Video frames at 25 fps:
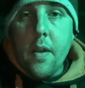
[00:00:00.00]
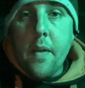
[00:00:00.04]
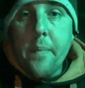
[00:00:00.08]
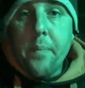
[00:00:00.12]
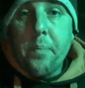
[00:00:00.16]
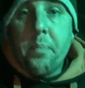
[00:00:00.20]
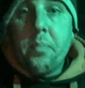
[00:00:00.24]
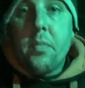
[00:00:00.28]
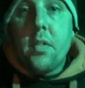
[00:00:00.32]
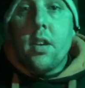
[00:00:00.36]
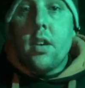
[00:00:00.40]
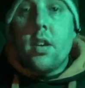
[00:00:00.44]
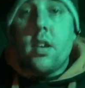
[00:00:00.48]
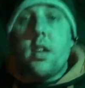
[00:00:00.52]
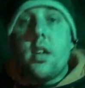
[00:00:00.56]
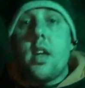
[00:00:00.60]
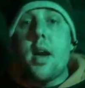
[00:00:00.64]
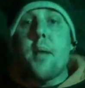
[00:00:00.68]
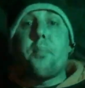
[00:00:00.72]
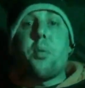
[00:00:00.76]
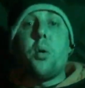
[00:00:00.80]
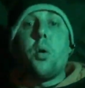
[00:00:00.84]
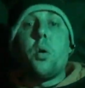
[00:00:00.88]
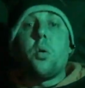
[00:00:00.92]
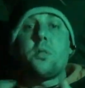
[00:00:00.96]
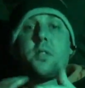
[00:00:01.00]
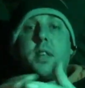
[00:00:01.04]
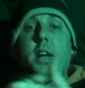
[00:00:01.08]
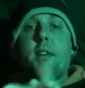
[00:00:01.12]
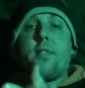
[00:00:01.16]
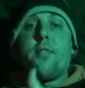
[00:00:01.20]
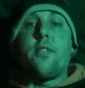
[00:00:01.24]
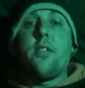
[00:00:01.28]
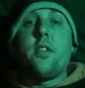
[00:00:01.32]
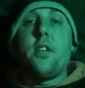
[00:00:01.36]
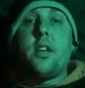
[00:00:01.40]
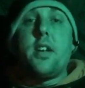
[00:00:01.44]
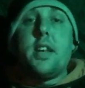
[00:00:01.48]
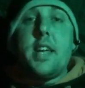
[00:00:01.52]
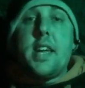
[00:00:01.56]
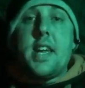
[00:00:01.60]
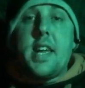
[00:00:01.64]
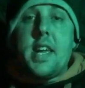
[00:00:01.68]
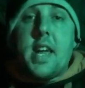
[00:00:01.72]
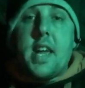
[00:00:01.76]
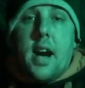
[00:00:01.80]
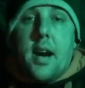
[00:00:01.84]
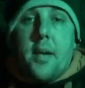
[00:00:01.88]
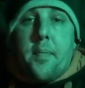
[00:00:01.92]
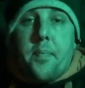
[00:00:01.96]
Yeah, Paul, definitely
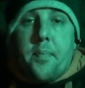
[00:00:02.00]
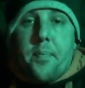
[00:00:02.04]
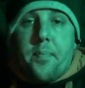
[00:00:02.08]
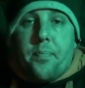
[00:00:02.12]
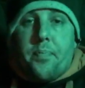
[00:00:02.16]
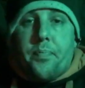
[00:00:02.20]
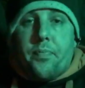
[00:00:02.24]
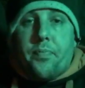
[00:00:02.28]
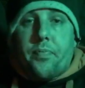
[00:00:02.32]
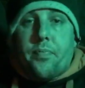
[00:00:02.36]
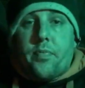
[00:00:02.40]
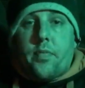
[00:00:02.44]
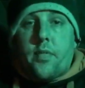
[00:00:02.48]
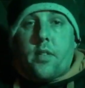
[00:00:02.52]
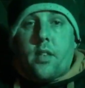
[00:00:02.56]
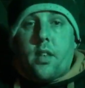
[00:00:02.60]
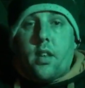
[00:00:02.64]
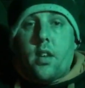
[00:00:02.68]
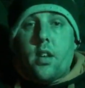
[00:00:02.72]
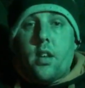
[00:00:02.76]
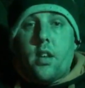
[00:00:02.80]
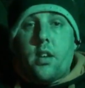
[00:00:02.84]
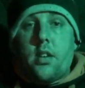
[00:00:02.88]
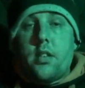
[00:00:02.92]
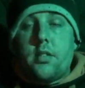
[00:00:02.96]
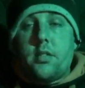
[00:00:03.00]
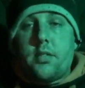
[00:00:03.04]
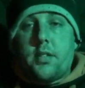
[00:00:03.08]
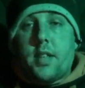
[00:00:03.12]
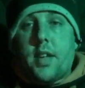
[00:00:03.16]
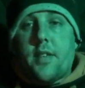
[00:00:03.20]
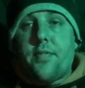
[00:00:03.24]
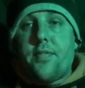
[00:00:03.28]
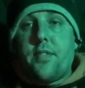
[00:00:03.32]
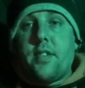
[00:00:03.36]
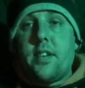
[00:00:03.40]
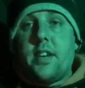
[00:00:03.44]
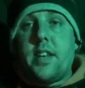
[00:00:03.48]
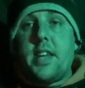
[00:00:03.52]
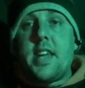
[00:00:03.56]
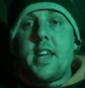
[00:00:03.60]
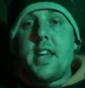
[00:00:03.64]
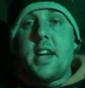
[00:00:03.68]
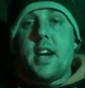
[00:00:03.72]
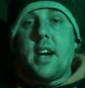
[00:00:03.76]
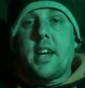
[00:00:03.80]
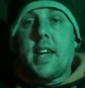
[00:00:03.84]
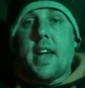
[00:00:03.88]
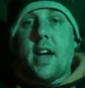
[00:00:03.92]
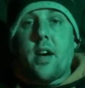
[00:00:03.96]
get on
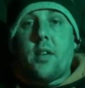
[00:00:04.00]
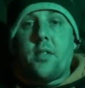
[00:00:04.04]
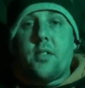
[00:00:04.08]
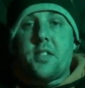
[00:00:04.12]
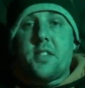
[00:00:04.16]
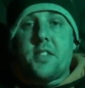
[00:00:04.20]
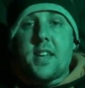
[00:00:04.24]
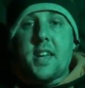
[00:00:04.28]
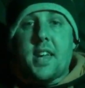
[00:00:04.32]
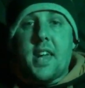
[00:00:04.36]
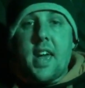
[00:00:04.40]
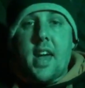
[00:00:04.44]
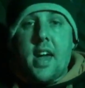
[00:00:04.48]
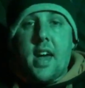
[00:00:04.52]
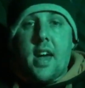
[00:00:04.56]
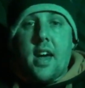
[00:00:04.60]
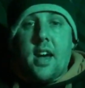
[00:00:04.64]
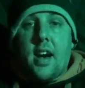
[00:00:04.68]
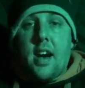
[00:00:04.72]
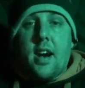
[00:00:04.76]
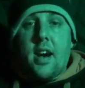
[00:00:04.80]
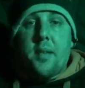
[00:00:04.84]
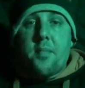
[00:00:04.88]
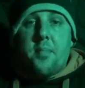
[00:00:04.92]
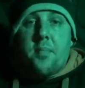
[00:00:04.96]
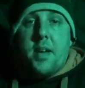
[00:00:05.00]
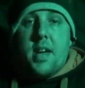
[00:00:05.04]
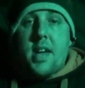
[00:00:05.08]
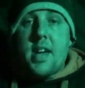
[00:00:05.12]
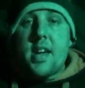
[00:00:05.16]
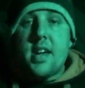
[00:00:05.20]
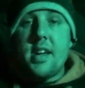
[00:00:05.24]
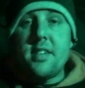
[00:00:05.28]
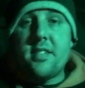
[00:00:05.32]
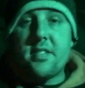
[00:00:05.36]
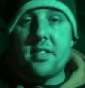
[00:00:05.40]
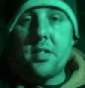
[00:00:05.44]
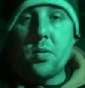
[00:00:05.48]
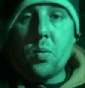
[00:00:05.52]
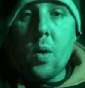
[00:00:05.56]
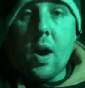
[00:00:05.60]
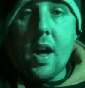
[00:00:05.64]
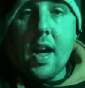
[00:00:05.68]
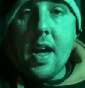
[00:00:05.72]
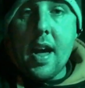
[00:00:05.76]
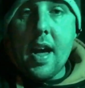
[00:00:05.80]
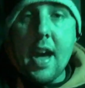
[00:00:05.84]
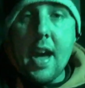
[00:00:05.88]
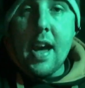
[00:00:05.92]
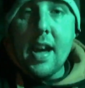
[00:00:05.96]
the ticket. It is the way
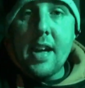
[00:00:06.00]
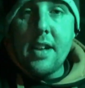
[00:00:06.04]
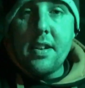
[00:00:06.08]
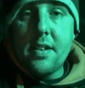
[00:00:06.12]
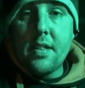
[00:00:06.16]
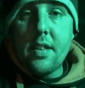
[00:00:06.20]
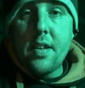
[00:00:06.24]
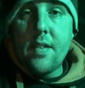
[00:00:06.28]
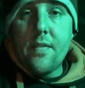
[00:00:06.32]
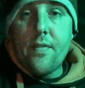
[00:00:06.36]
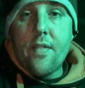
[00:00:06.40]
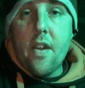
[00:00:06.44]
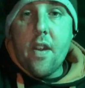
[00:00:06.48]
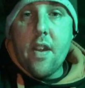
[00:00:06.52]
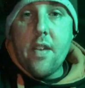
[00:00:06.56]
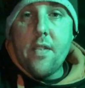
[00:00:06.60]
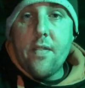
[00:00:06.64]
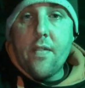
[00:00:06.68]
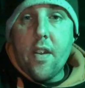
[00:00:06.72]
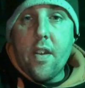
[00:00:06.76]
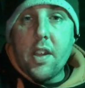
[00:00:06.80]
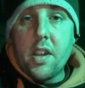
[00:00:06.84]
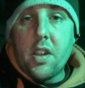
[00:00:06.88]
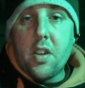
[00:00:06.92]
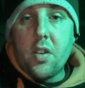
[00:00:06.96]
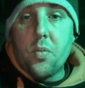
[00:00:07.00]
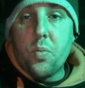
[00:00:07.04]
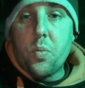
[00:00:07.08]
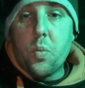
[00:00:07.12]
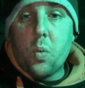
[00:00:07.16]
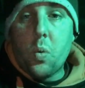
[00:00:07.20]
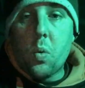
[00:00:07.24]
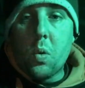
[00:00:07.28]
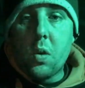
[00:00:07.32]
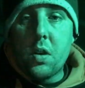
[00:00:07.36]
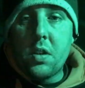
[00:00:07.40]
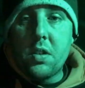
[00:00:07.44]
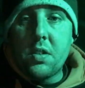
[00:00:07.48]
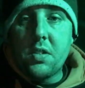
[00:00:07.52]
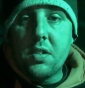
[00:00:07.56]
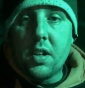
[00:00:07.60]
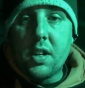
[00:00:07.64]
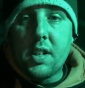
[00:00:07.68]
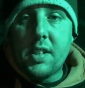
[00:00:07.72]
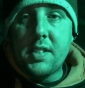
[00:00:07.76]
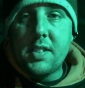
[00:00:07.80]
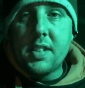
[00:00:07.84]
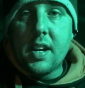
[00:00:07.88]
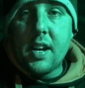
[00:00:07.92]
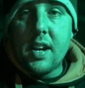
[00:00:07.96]
ahead. They're very, very good waters, I can tell you
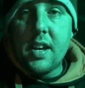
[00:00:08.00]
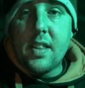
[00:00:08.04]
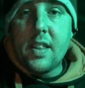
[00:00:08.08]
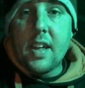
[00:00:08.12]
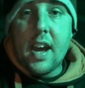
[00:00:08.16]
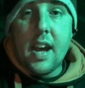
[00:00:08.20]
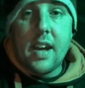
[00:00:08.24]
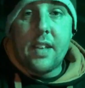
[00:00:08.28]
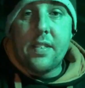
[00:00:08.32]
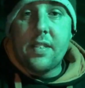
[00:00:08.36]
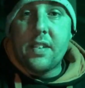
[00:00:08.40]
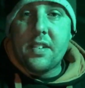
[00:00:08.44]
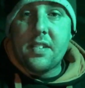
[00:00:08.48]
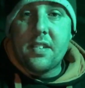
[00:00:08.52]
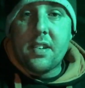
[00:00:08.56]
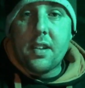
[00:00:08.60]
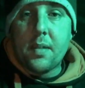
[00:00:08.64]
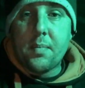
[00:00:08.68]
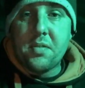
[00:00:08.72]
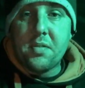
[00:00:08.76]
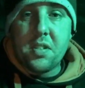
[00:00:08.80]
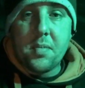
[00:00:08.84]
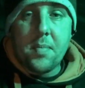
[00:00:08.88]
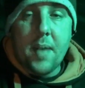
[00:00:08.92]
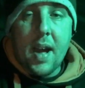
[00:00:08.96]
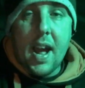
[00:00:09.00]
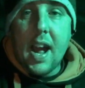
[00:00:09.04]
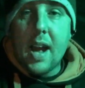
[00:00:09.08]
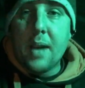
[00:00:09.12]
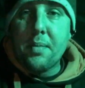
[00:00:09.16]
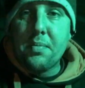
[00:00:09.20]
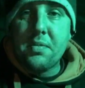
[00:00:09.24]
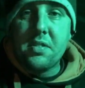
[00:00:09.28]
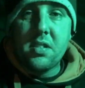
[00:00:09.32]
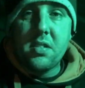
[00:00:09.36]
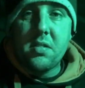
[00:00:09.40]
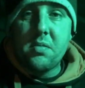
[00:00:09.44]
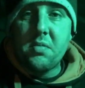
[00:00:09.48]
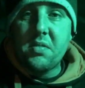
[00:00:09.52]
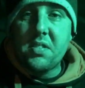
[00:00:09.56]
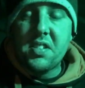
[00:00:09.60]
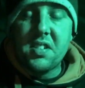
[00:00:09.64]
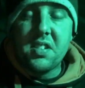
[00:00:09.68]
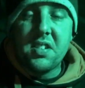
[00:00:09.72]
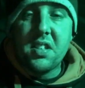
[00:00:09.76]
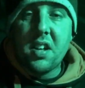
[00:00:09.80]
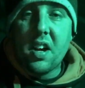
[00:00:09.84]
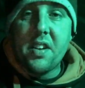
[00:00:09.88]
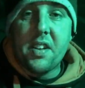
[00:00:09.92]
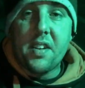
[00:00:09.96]
that, and there's some absolute stunning
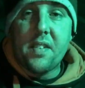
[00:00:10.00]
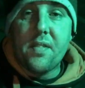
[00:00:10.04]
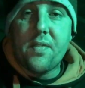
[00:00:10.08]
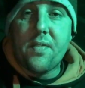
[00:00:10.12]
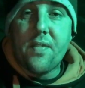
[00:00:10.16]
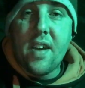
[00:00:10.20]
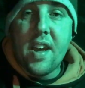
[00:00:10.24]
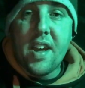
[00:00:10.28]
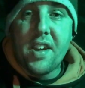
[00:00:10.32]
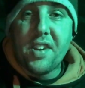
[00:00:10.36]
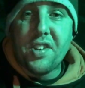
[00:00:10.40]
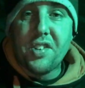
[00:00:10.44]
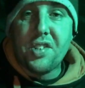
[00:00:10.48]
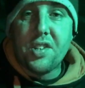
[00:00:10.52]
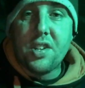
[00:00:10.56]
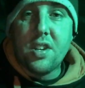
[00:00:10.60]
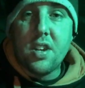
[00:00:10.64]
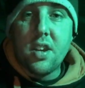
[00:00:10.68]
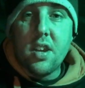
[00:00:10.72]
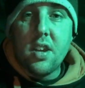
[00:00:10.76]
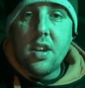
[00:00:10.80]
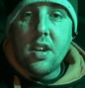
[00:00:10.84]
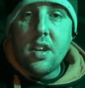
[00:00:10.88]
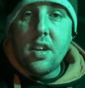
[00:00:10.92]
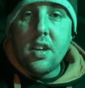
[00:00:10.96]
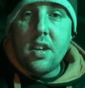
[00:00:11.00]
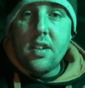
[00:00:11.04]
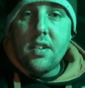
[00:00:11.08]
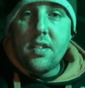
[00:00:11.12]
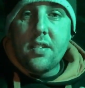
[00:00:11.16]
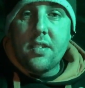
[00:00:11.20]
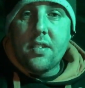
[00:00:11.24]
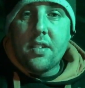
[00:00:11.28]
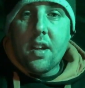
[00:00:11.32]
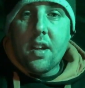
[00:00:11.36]
fish. So